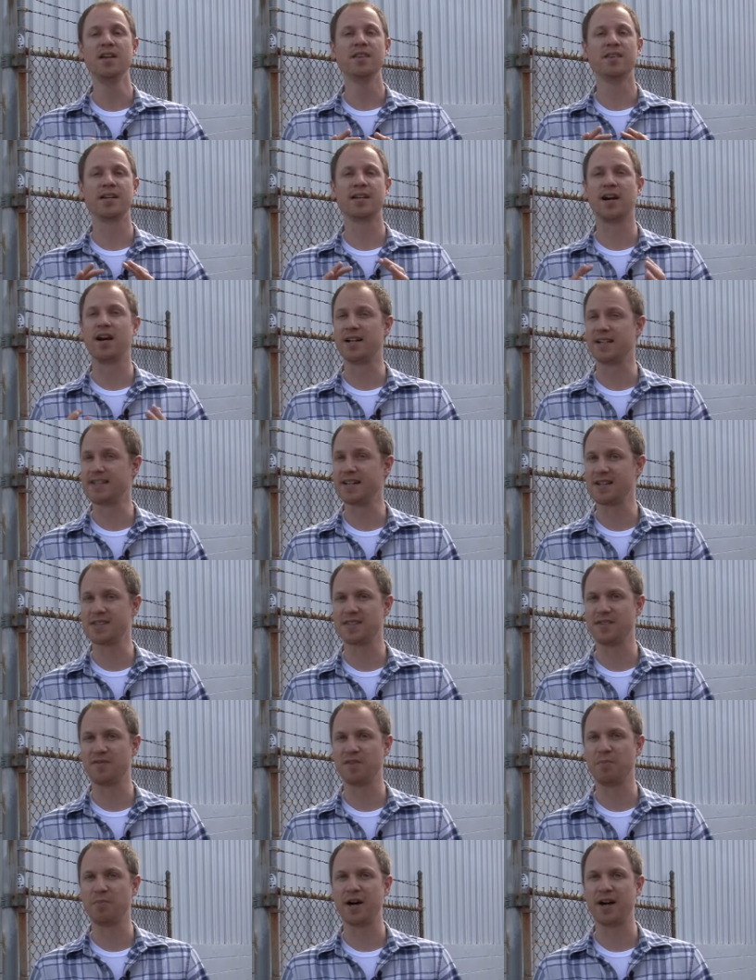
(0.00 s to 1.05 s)
the context
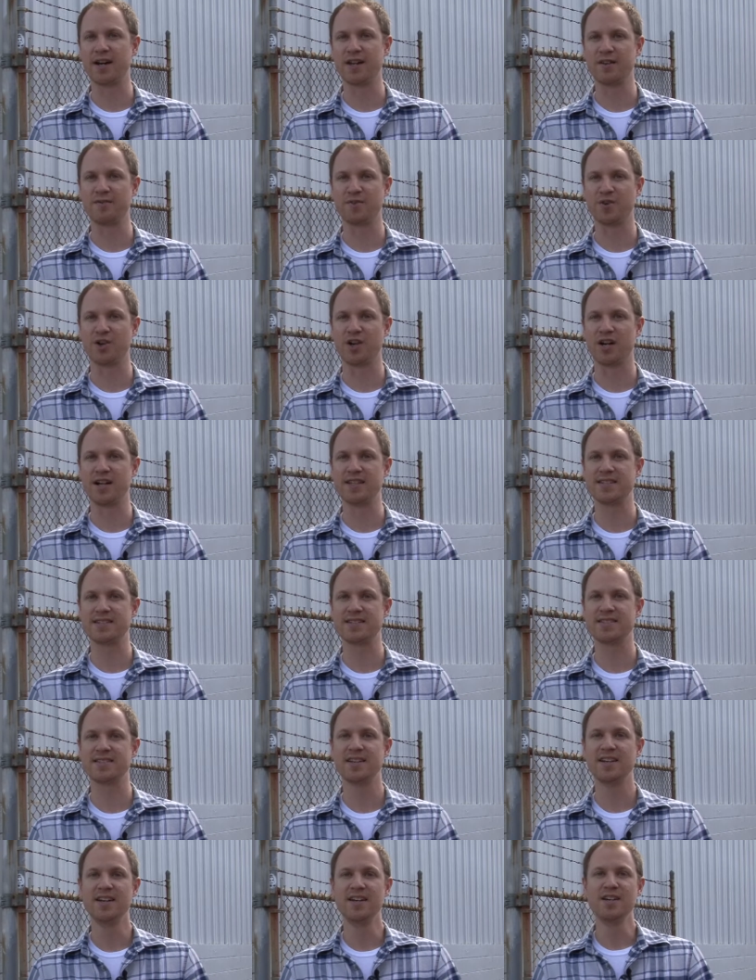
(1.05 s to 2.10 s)
of the body of
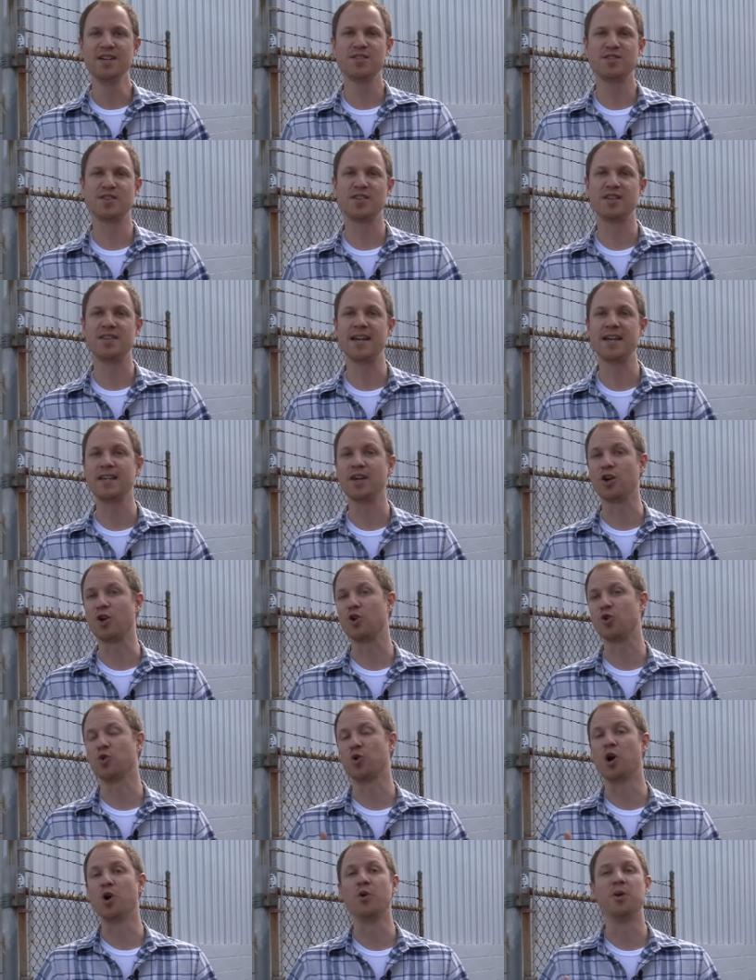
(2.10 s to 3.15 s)
Christ, so that they can
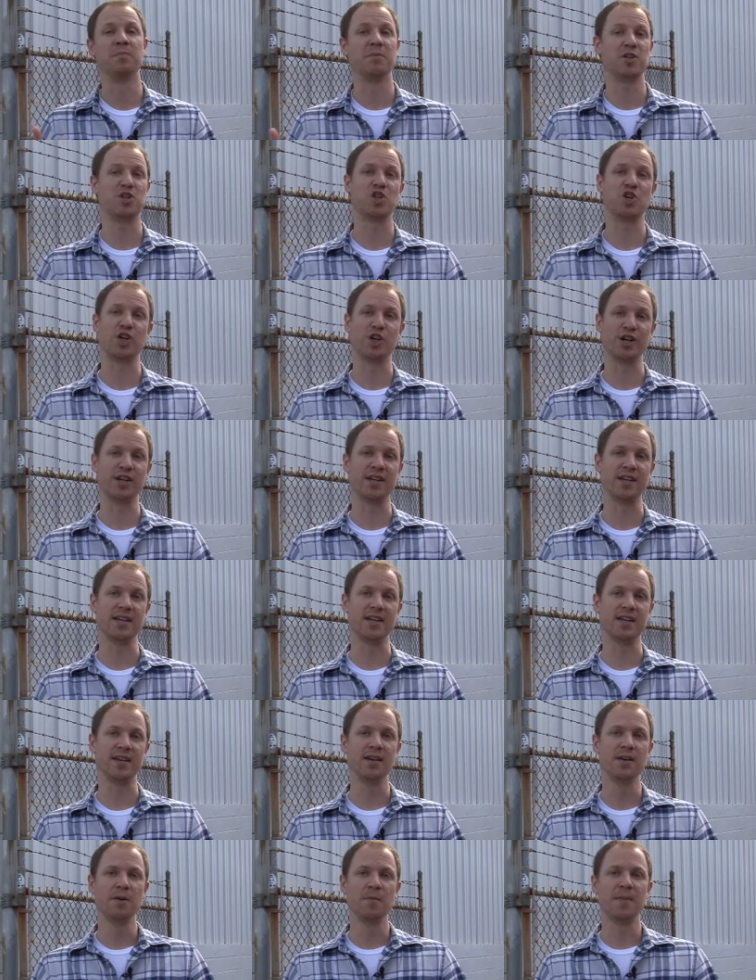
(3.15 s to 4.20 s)
grow in
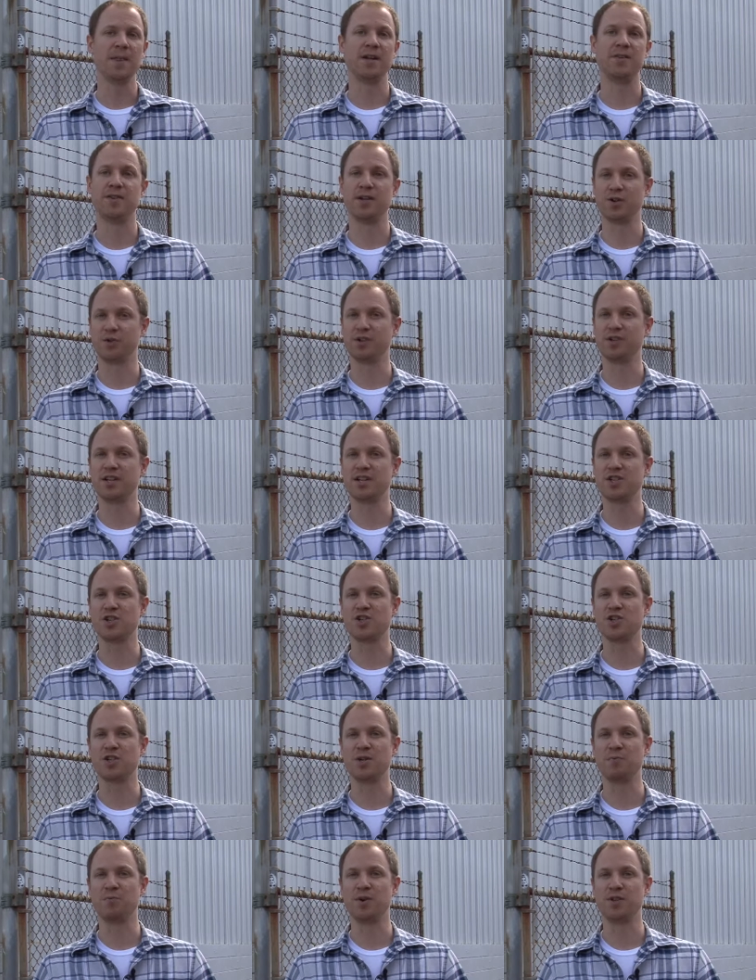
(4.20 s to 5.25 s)
maturity in their
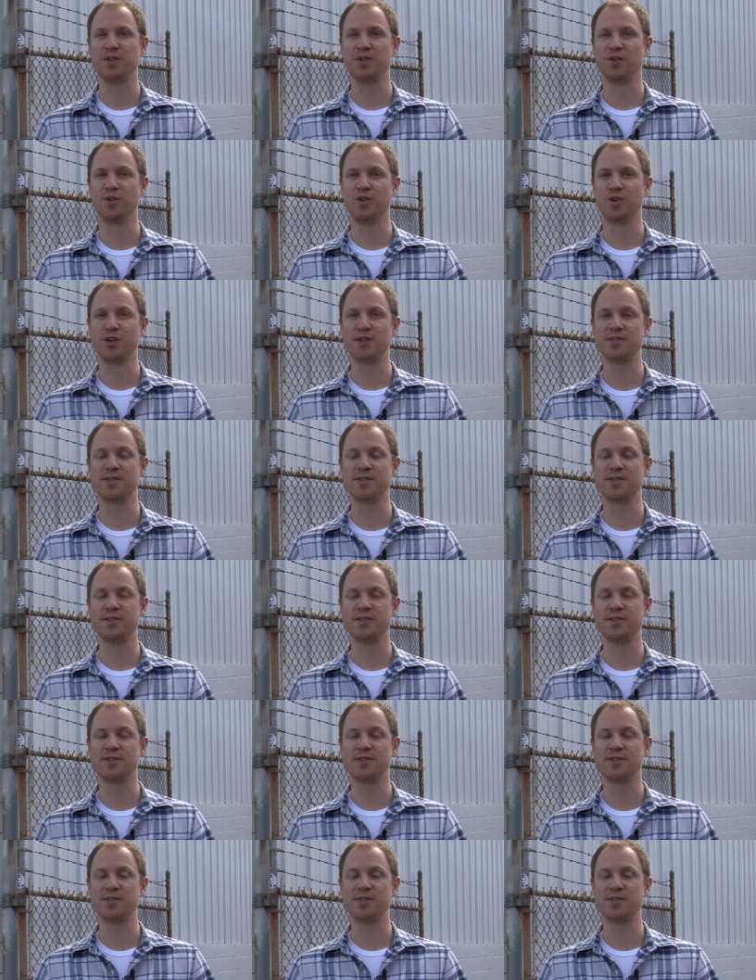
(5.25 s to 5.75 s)
relationship with the Lord.